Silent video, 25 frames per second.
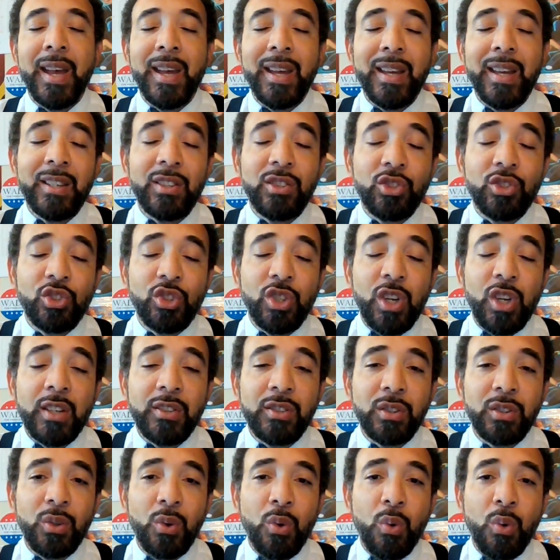is
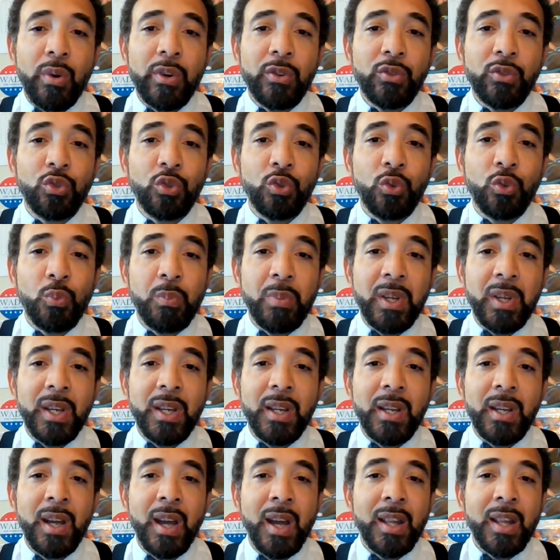just going to
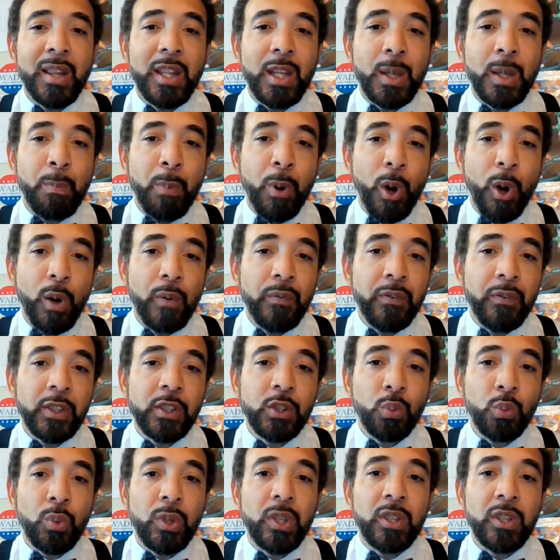be the perfect
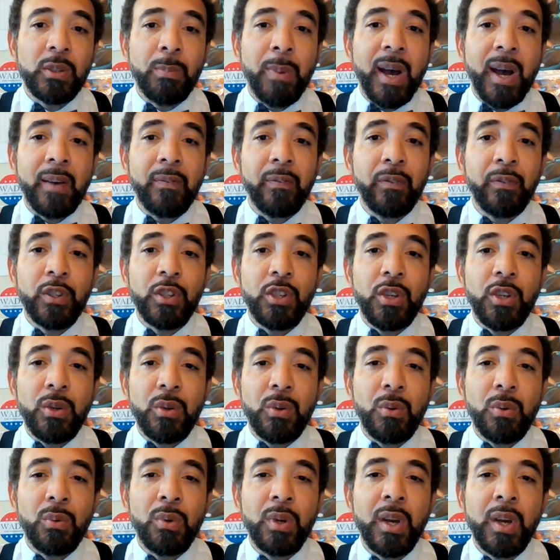sweet spot for
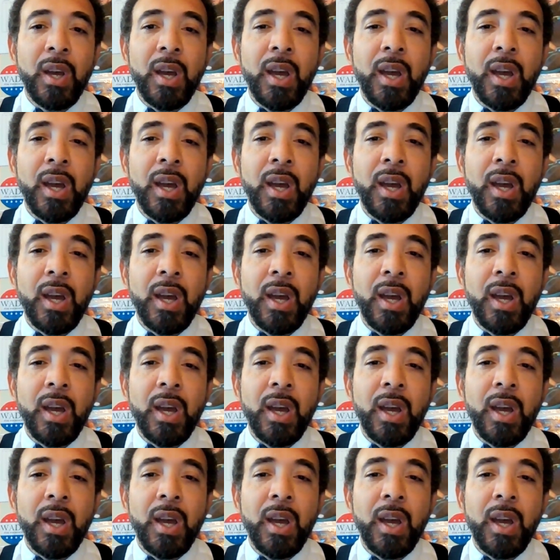you